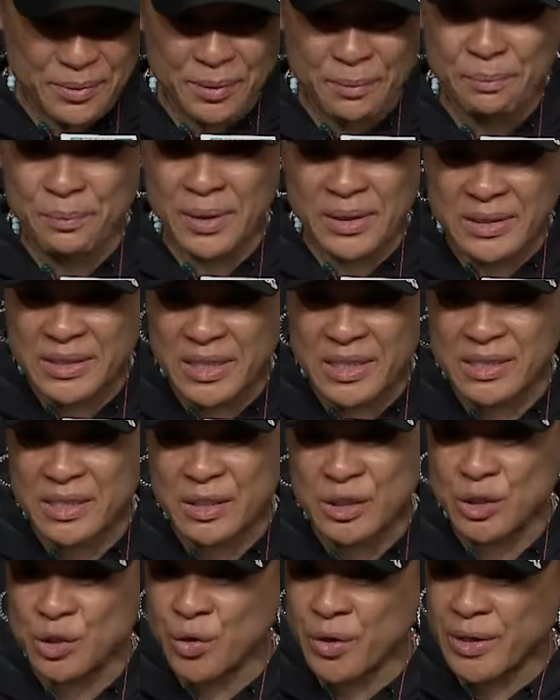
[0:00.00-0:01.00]
But she's
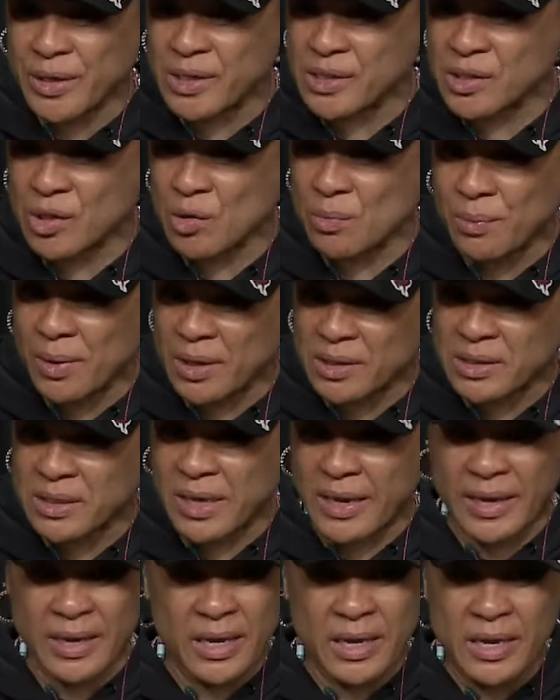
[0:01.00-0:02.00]
enjoying it so much
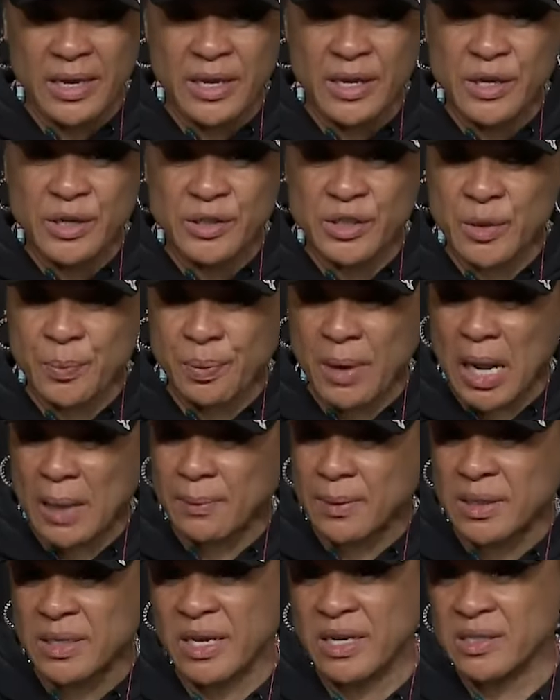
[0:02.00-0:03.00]
that she
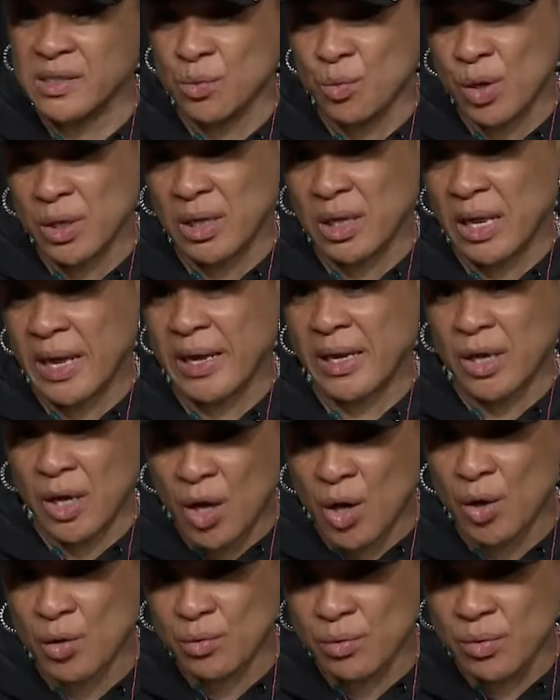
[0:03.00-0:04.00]
probably doesn't want to let
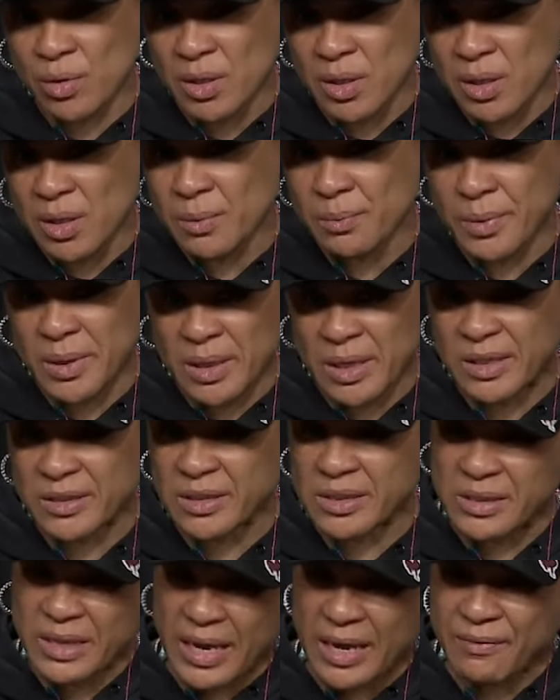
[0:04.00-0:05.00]
go because
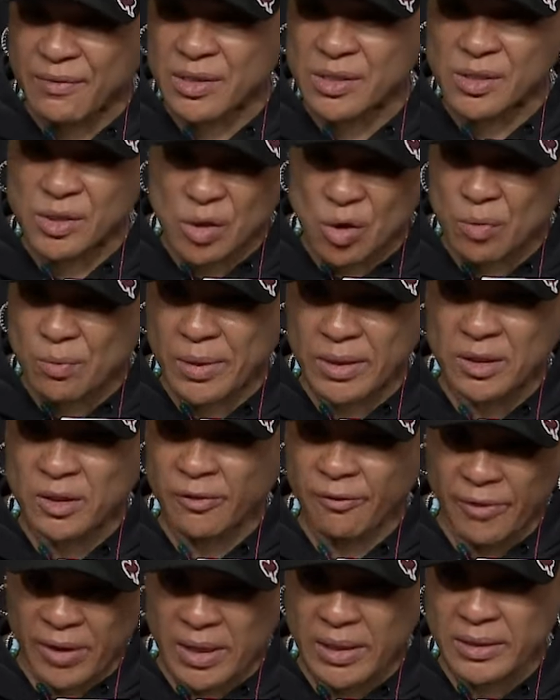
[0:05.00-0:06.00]
she's having so
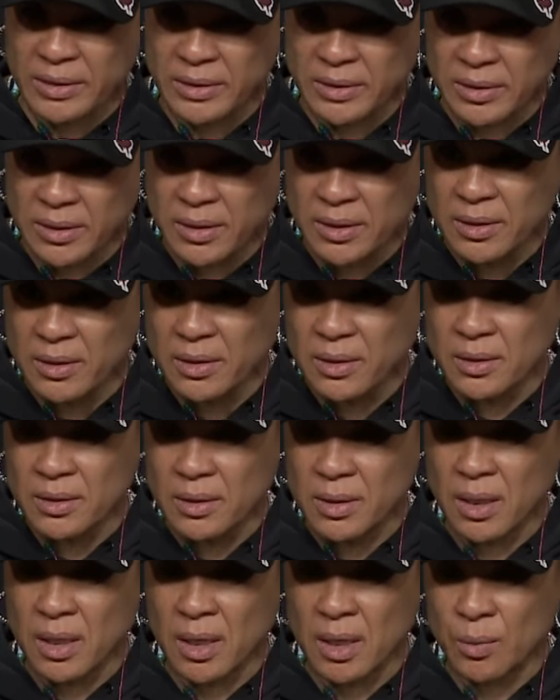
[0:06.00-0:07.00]
much fun
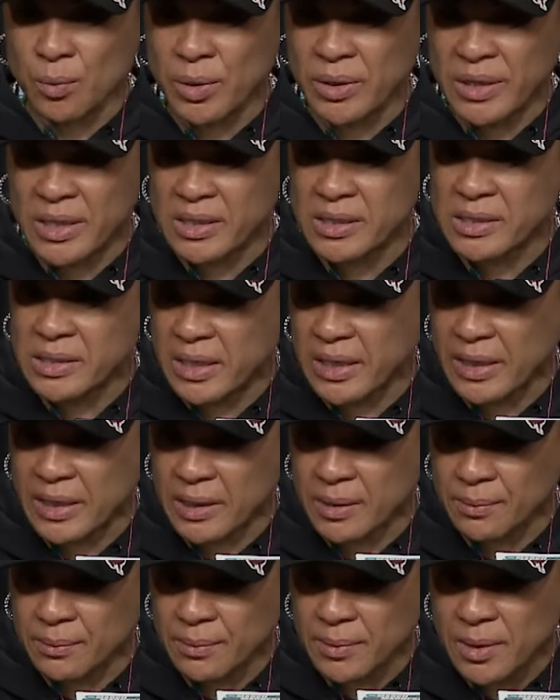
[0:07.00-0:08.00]
with this
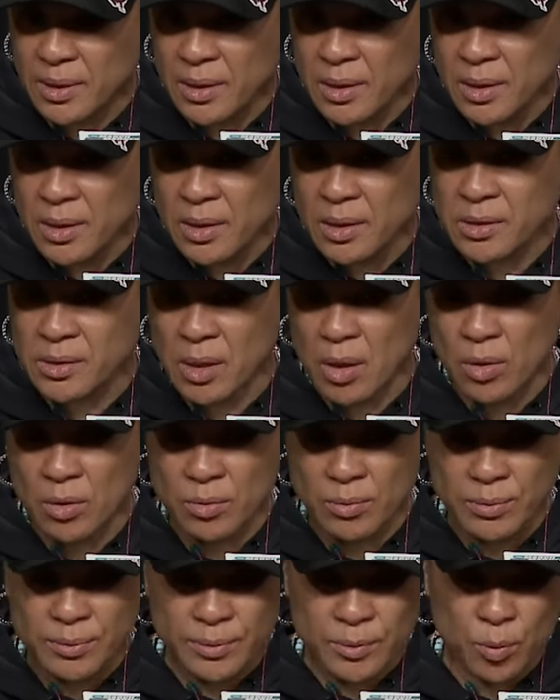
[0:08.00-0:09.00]
team.
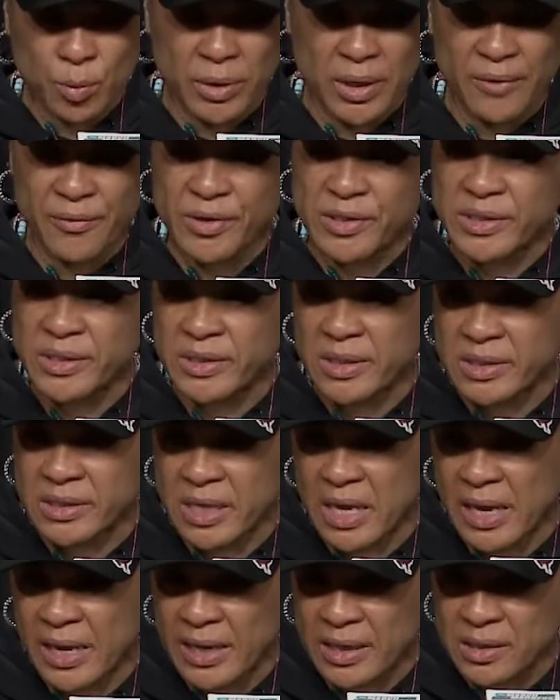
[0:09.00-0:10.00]
So whatever she
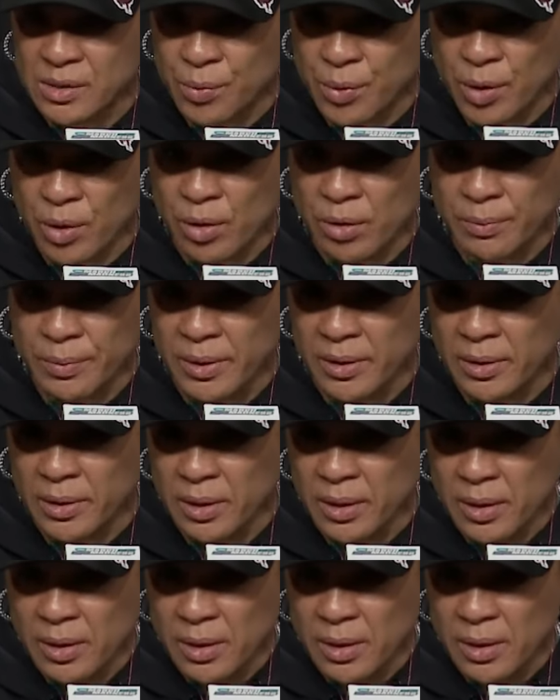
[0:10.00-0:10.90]
decides, I'm going